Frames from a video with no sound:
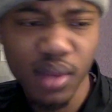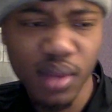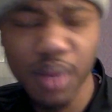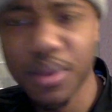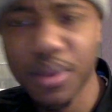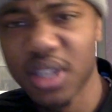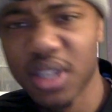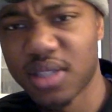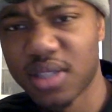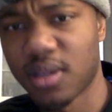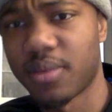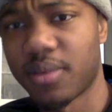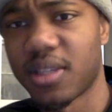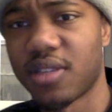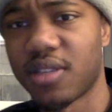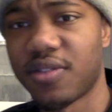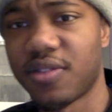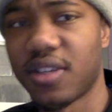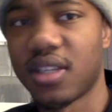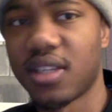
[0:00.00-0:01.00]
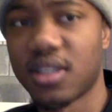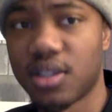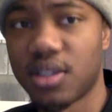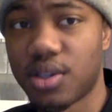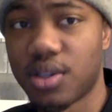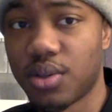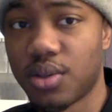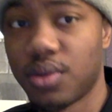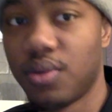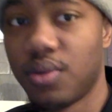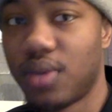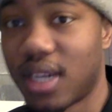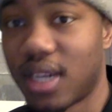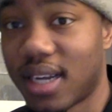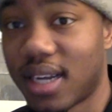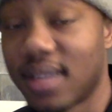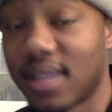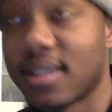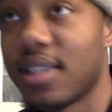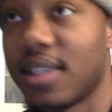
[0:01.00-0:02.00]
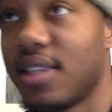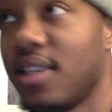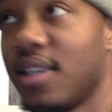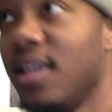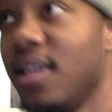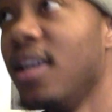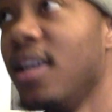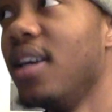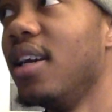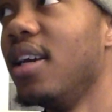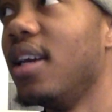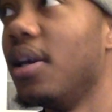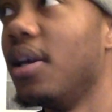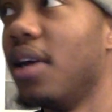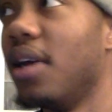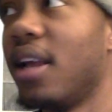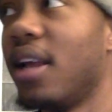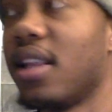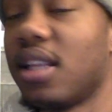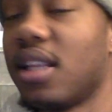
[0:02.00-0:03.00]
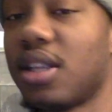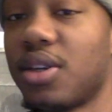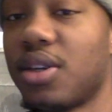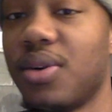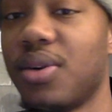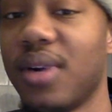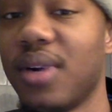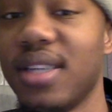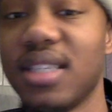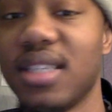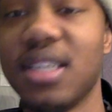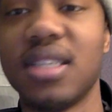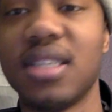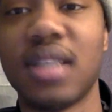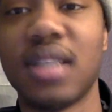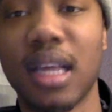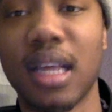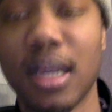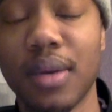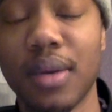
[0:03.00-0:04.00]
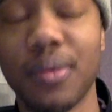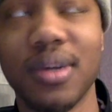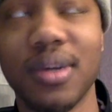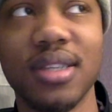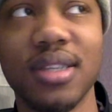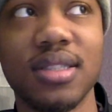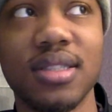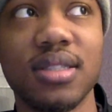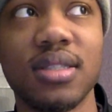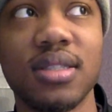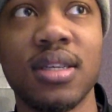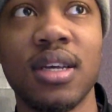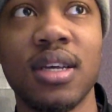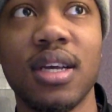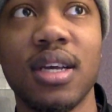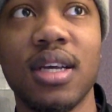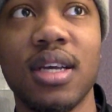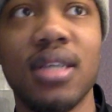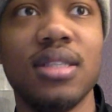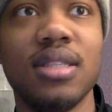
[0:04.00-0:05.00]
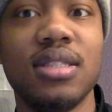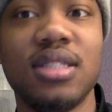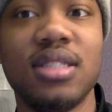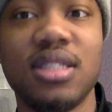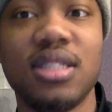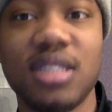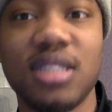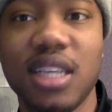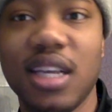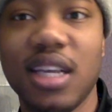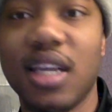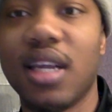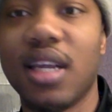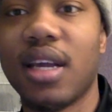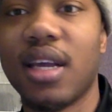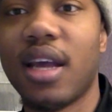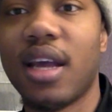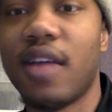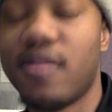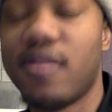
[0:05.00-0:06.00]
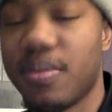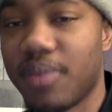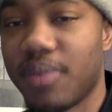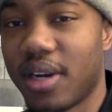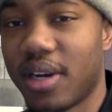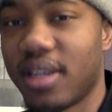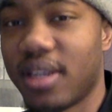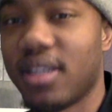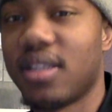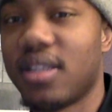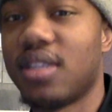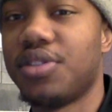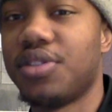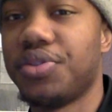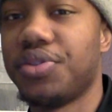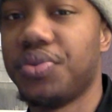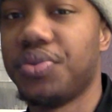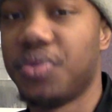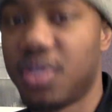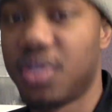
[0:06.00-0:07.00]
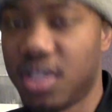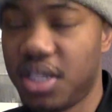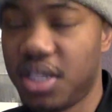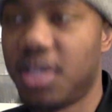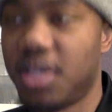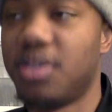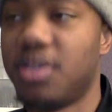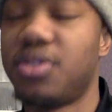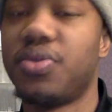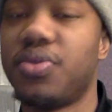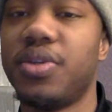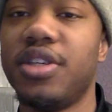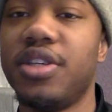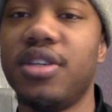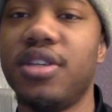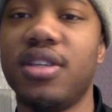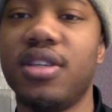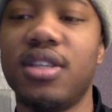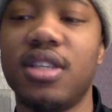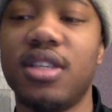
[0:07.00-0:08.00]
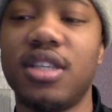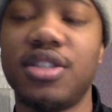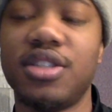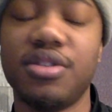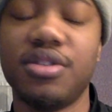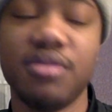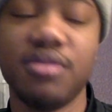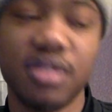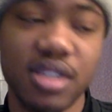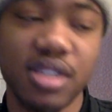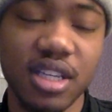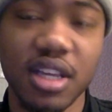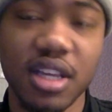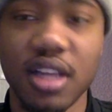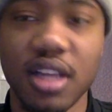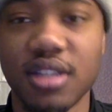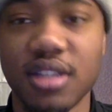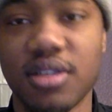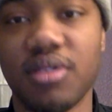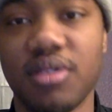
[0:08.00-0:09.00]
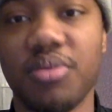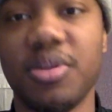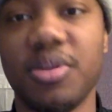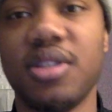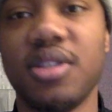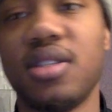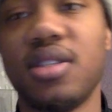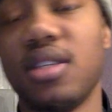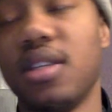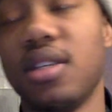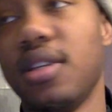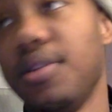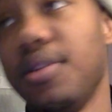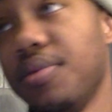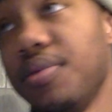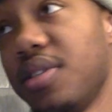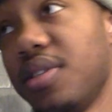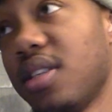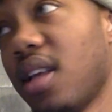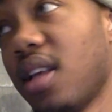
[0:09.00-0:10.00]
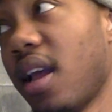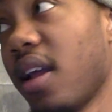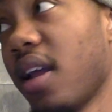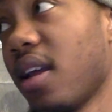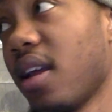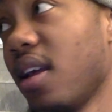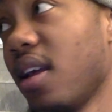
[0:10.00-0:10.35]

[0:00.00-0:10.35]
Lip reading: let's talk about the event. So when I got there, I think the craziest thing was seeing everybody that you see on Twitter and that you see in tournaments. And it was like,